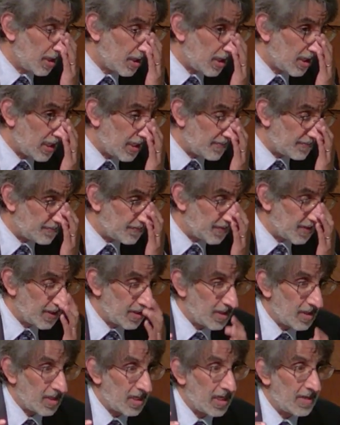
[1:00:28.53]
Um,
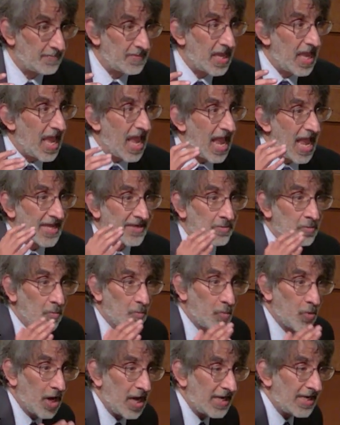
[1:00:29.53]
um and
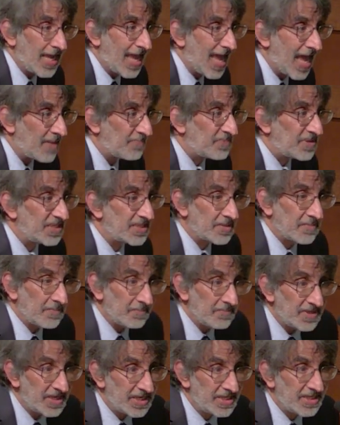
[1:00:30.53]
what happens
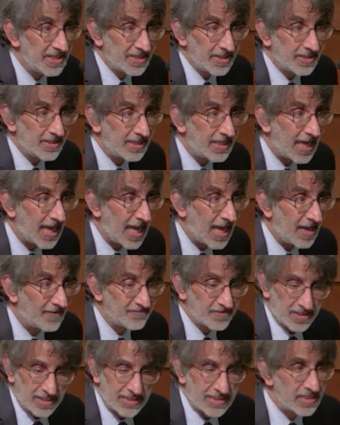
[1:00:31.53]
immediately after,
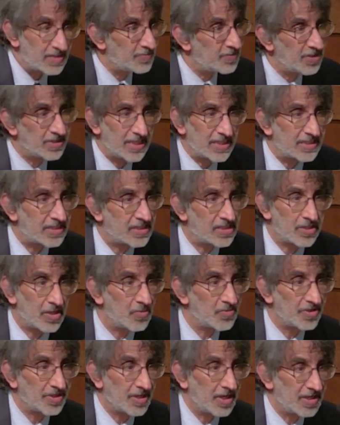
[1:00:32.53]
because this book doesn't start
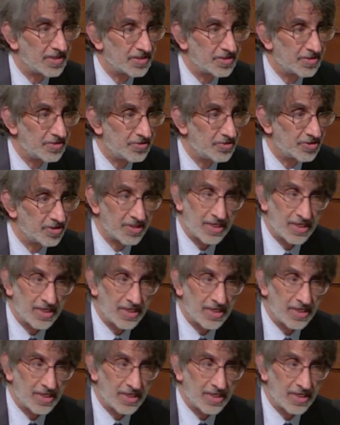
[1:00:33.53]
with the Constitution.